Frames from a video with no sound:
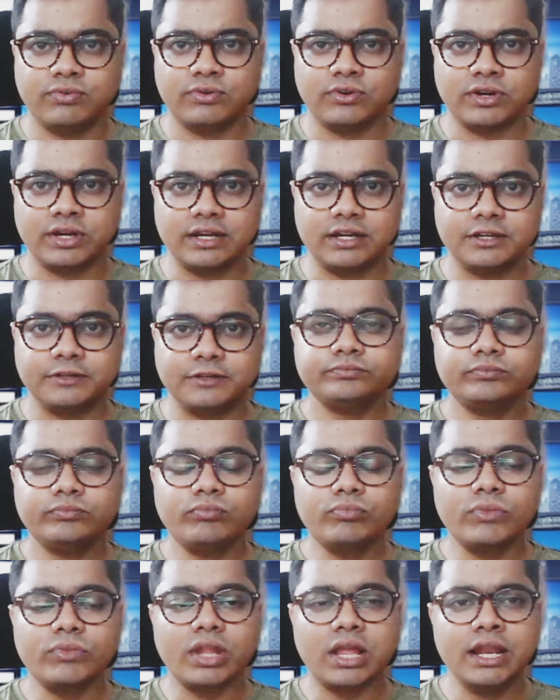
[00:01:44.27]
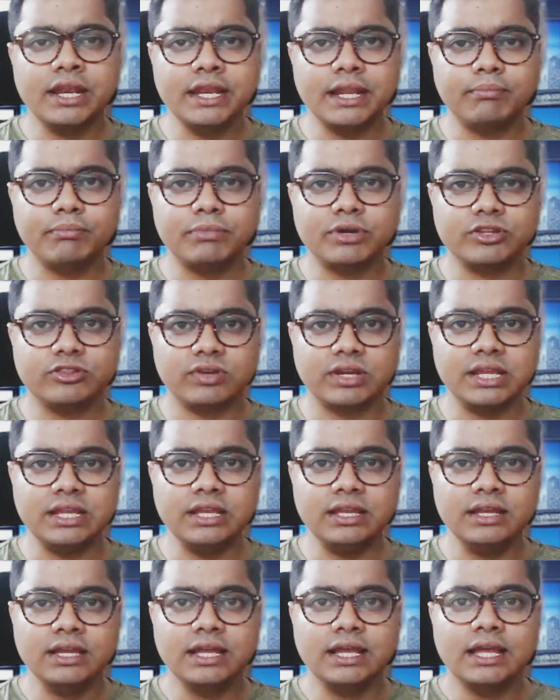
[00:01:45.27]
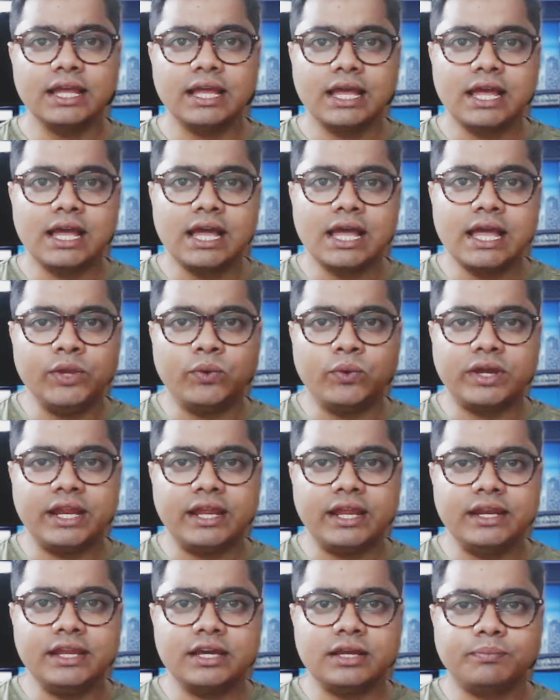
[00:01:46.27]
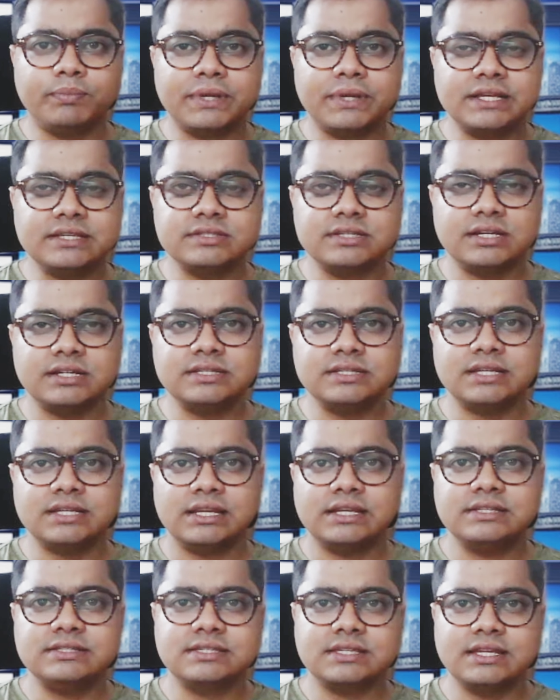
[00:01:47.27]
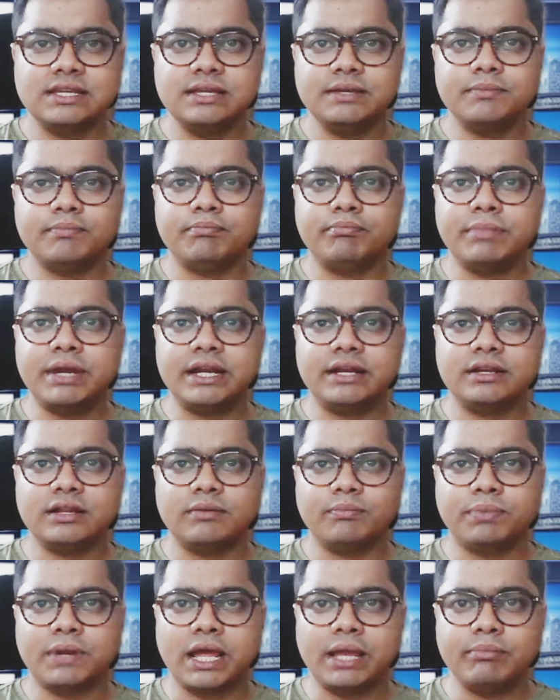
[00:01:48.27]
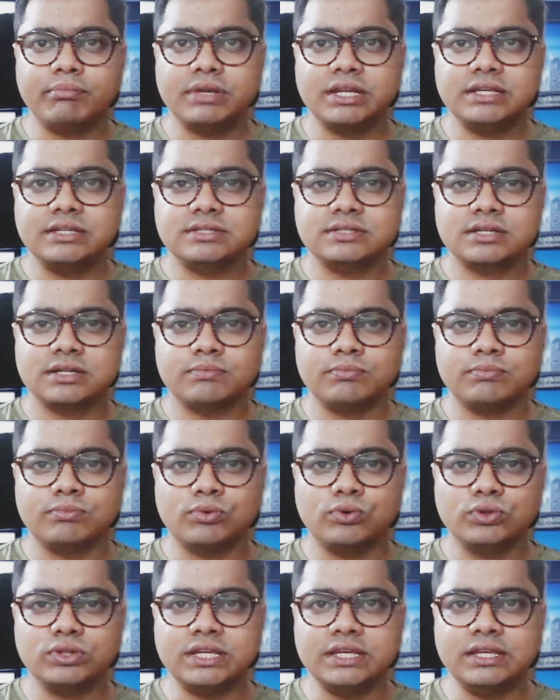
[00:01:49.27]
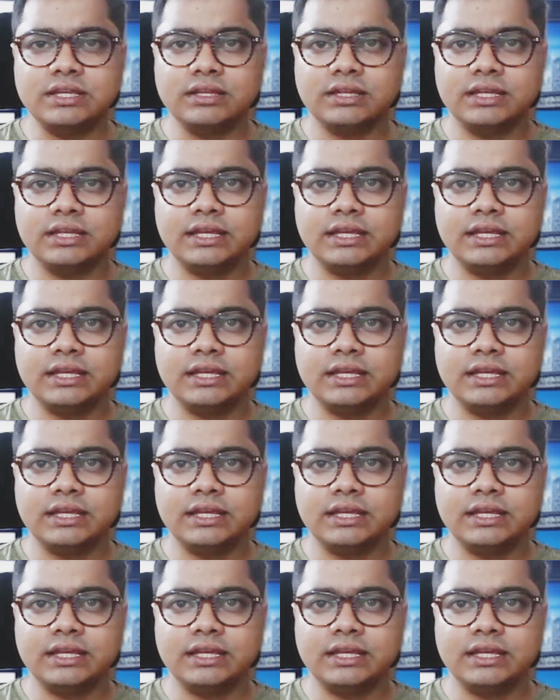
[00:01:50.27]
for it. Number 3. Ukrainian President Zelensky met Prime Minister Modi